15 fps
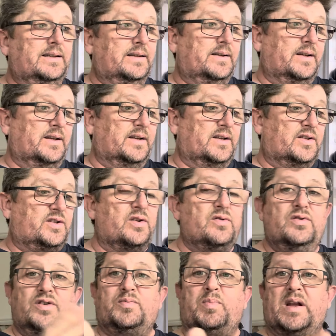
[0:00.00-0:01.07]
as soon
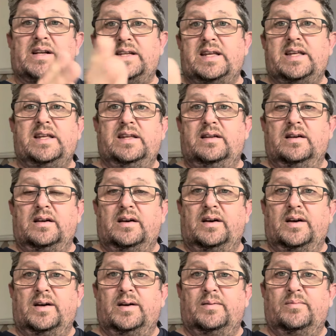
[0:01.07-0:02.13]
as bloody
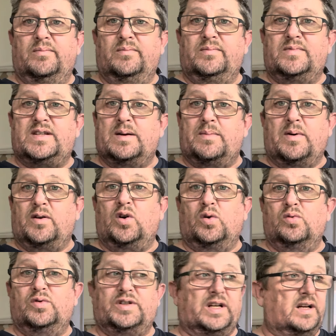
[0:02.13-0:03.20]
someone
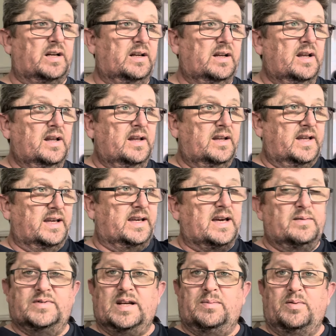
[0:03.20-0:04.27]
calls you, it
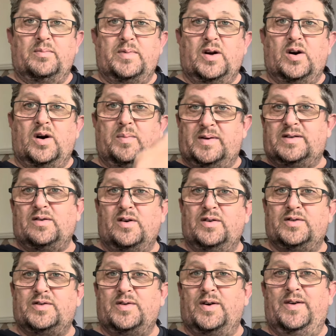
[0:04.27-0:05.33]
comes up on the iPad, so I
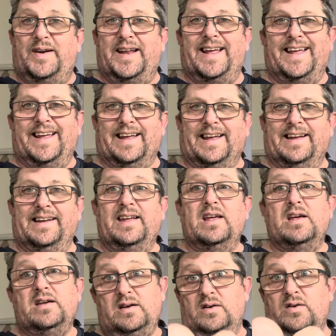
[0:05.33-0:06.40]
answer on there.
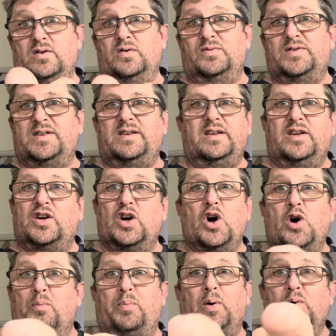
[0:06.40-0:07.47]
Of course, you
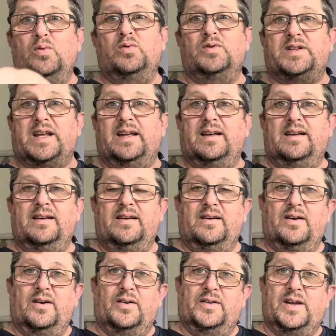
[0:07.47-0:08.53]
can't pause it
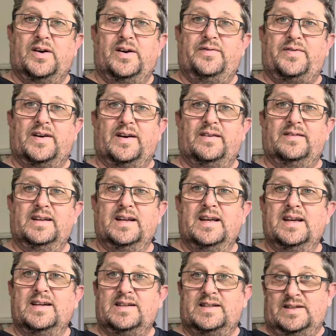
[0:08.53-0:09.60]
on the iPhone,
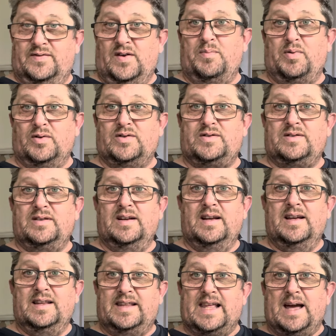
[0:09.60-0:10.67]
because if I push
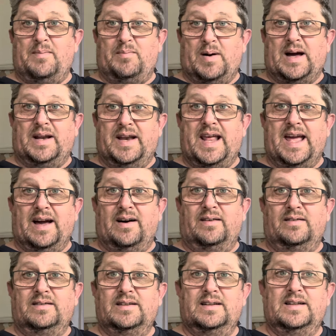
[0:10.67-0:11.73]
that button now,
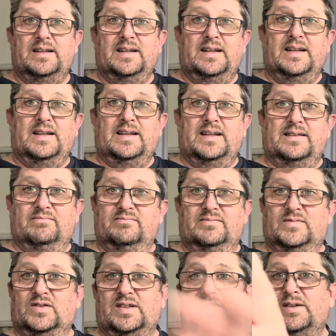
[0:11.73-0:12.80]

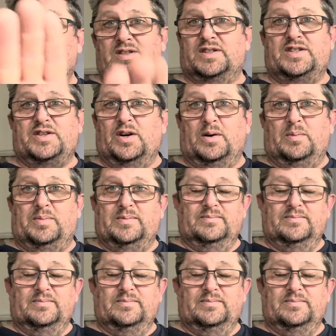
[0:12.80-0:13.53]
it'll just stop.